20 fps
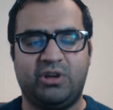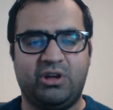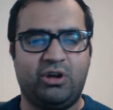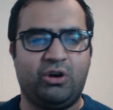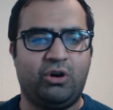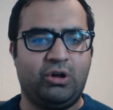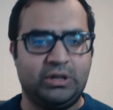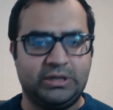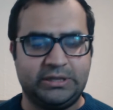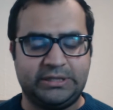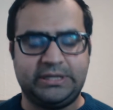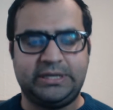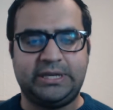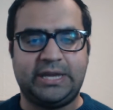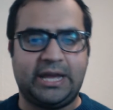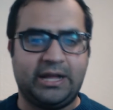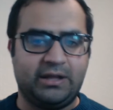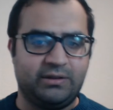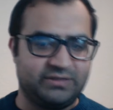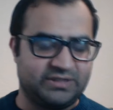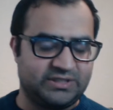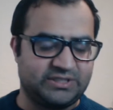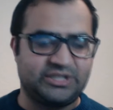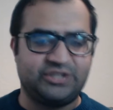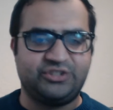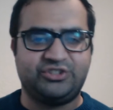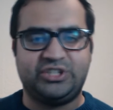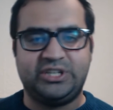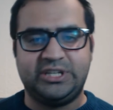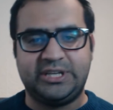All the elves
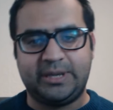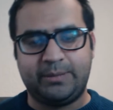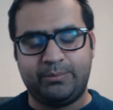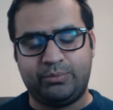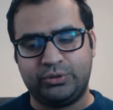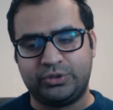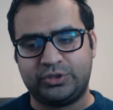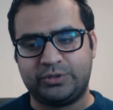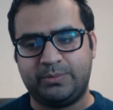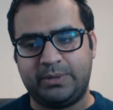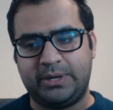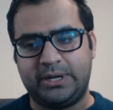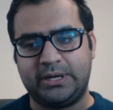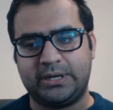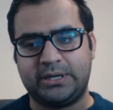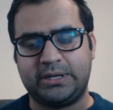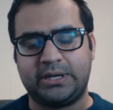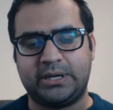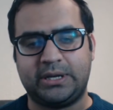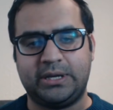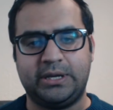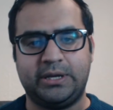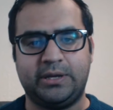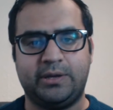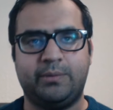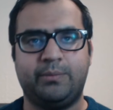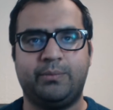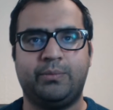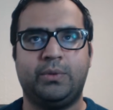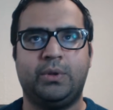essentially get pushed back.
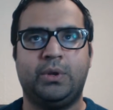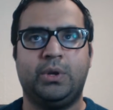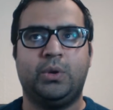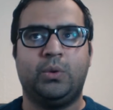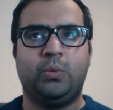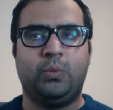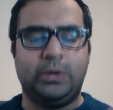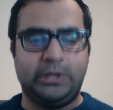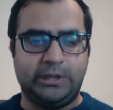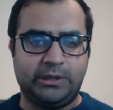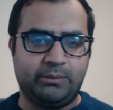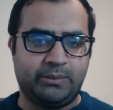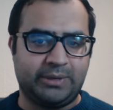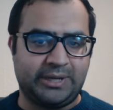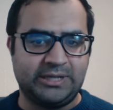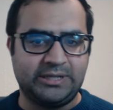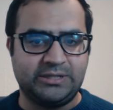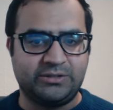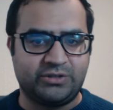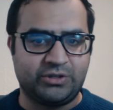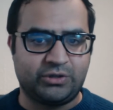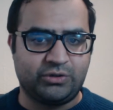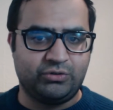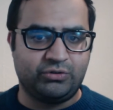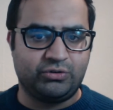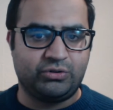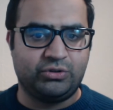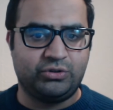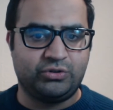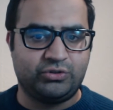William gains
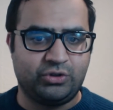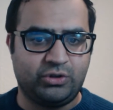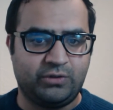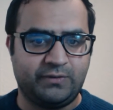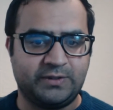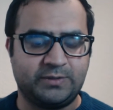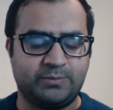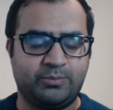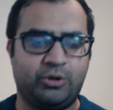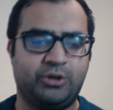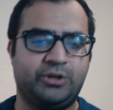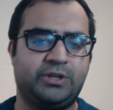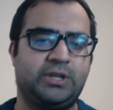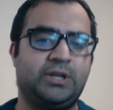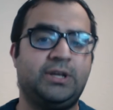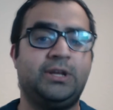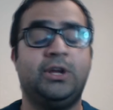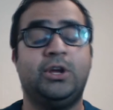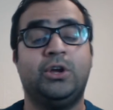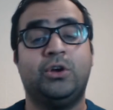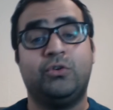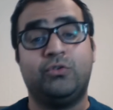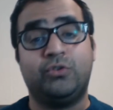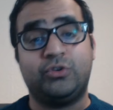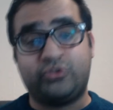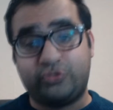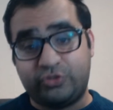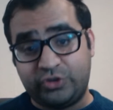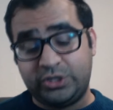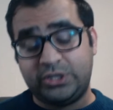control of his body.
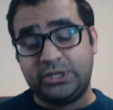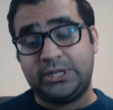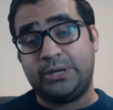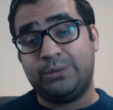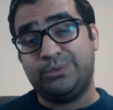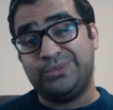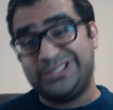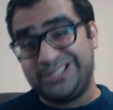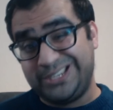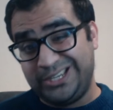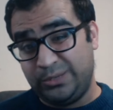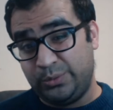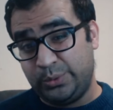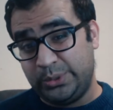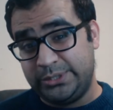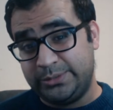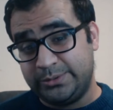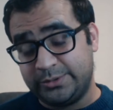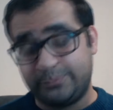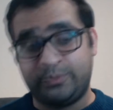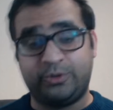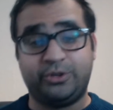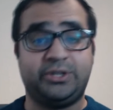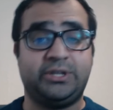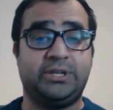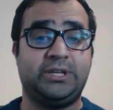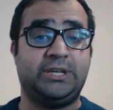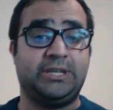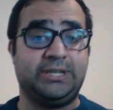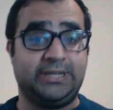Retrie, that was in William's
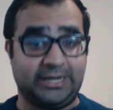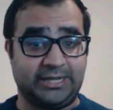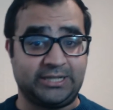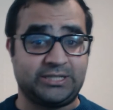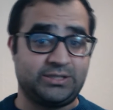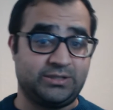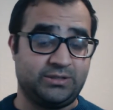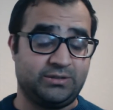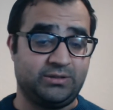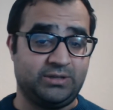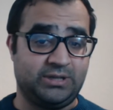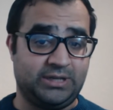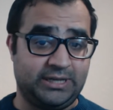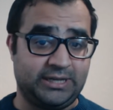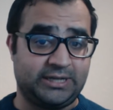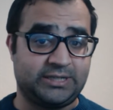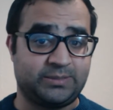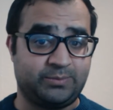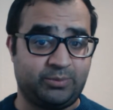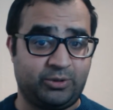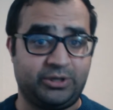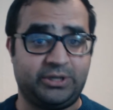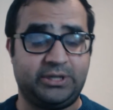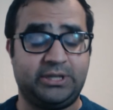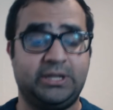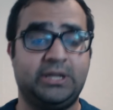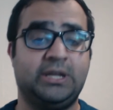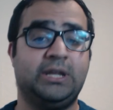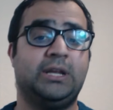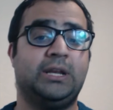body, gets Licht's
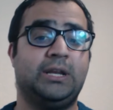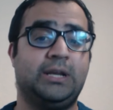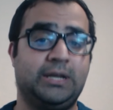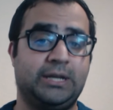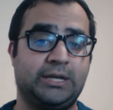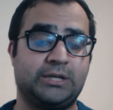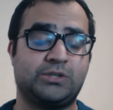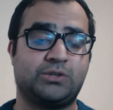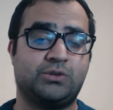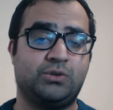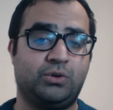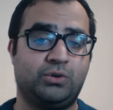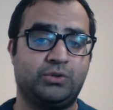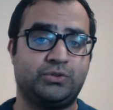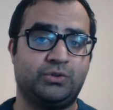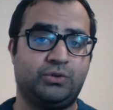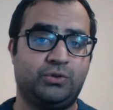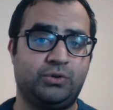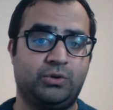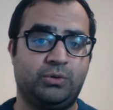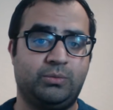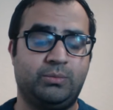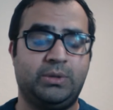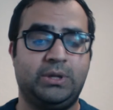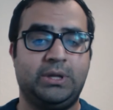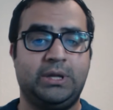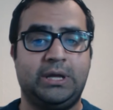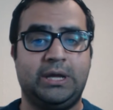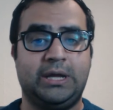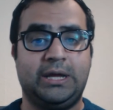body. Licht goes
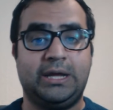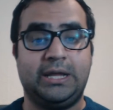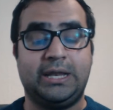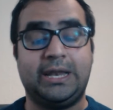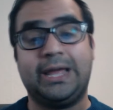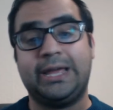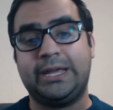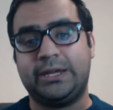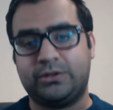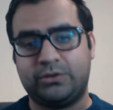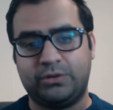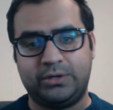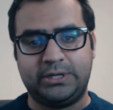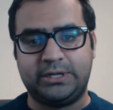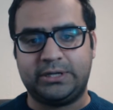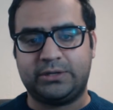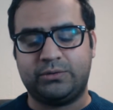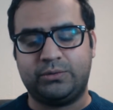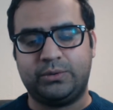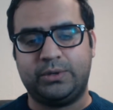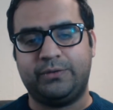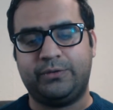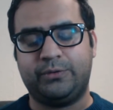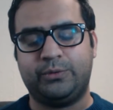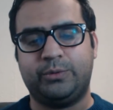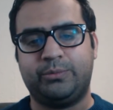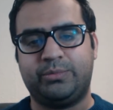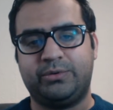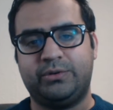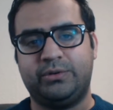home. Licht, whatever
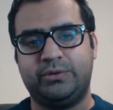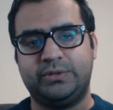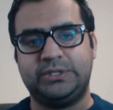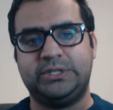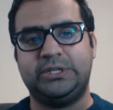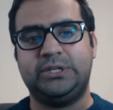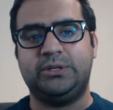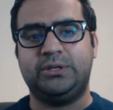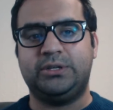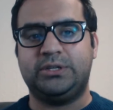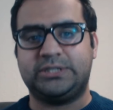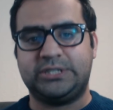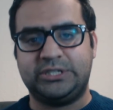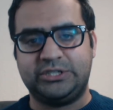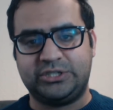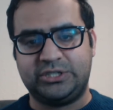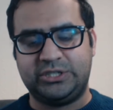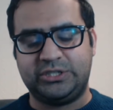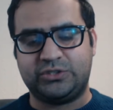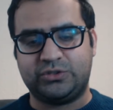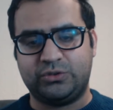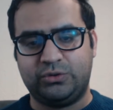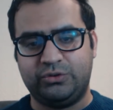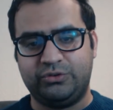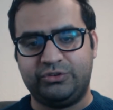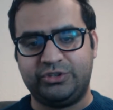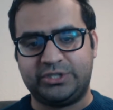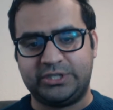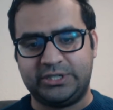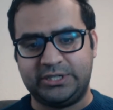you want to pronounce. He essentially
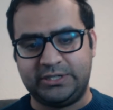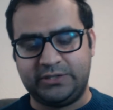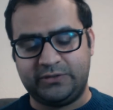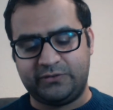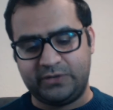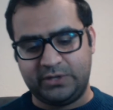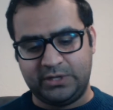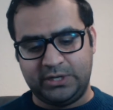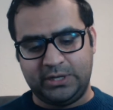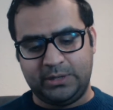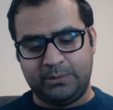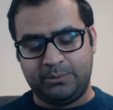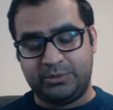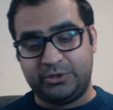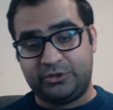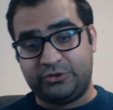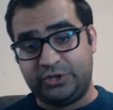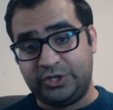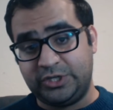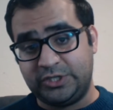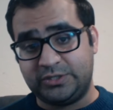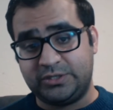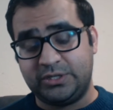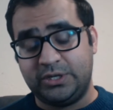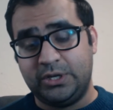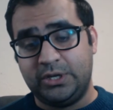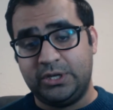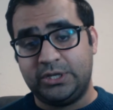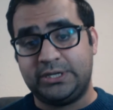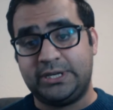soul returns.
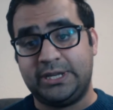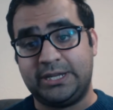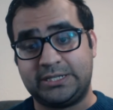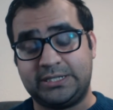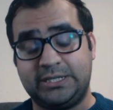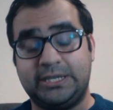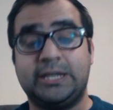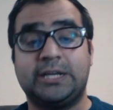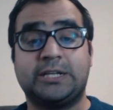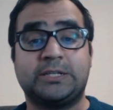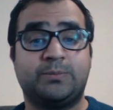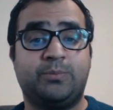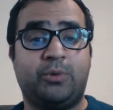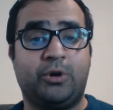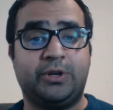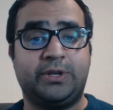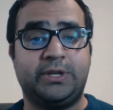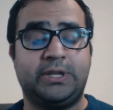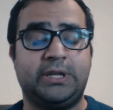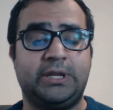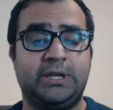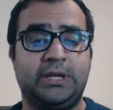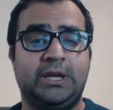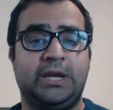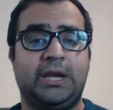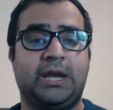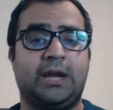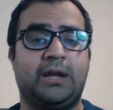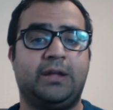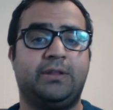Patrice takes Licht's
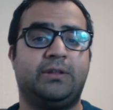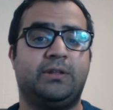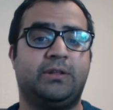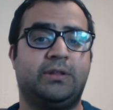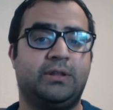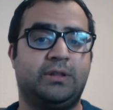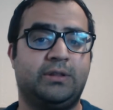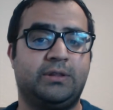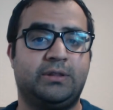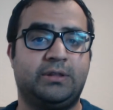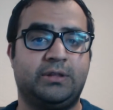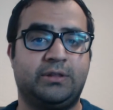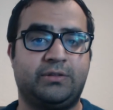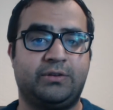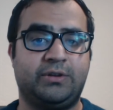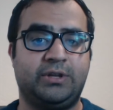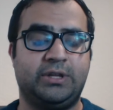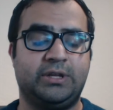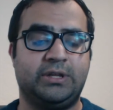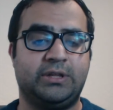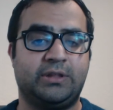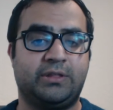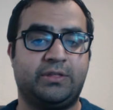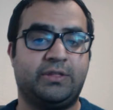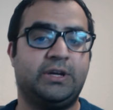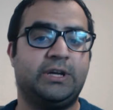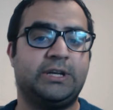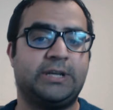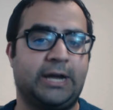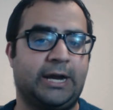body, and the three
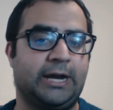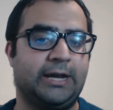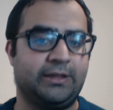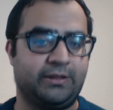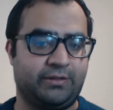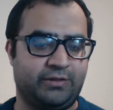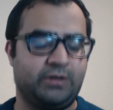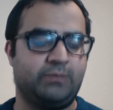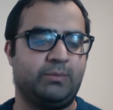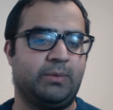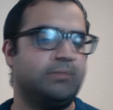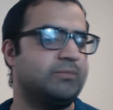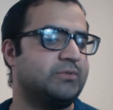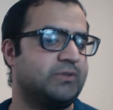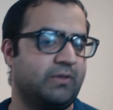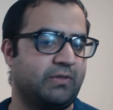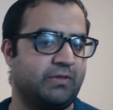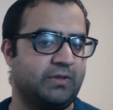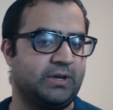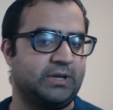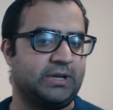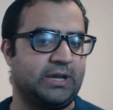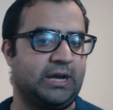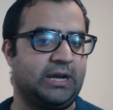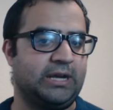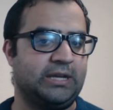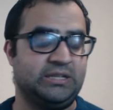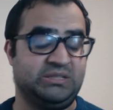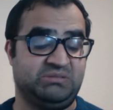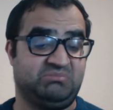members of the third
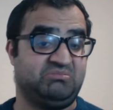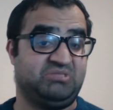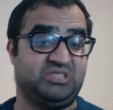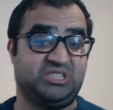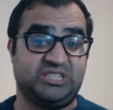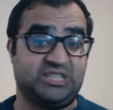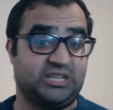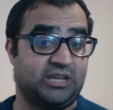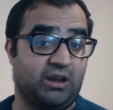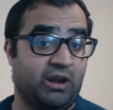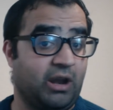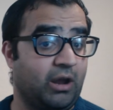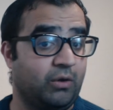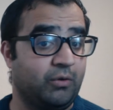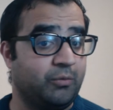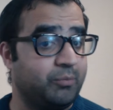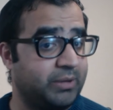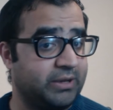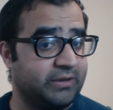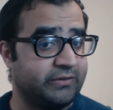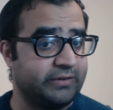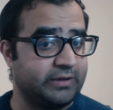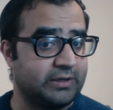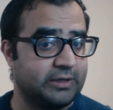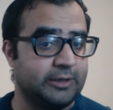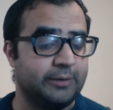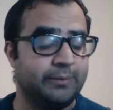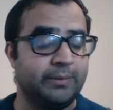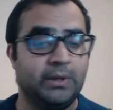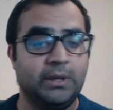eye stick around,
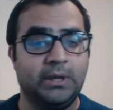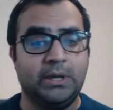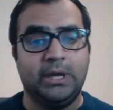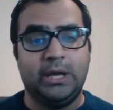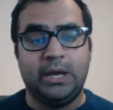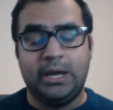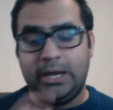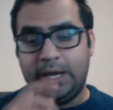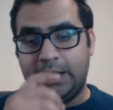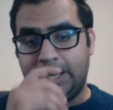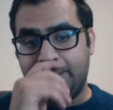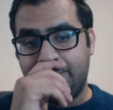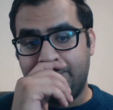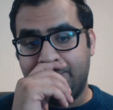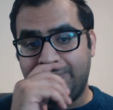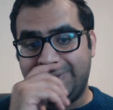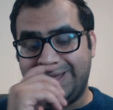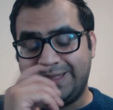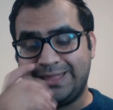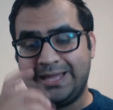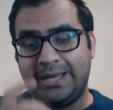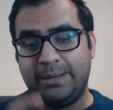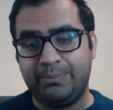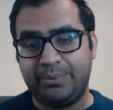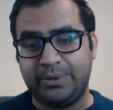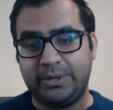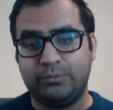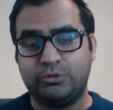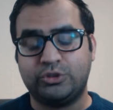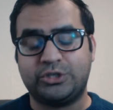basically. And
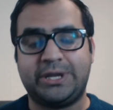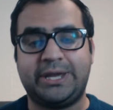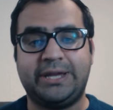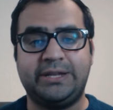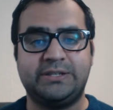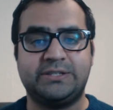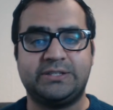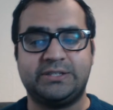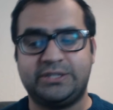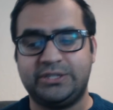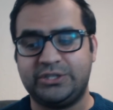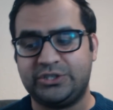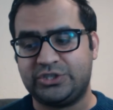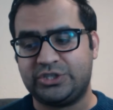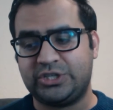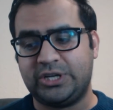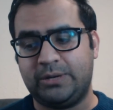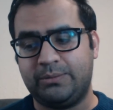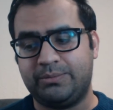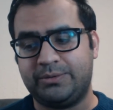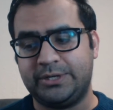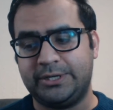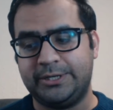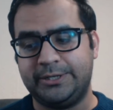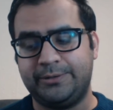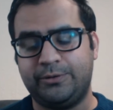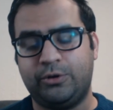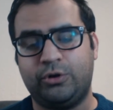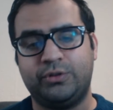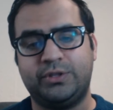that pretty much ends this
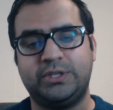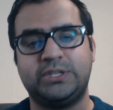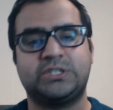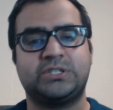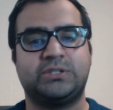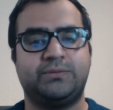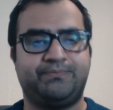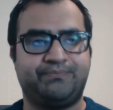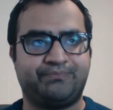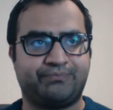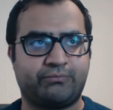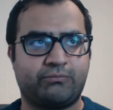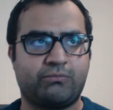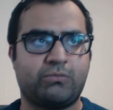chapter, or this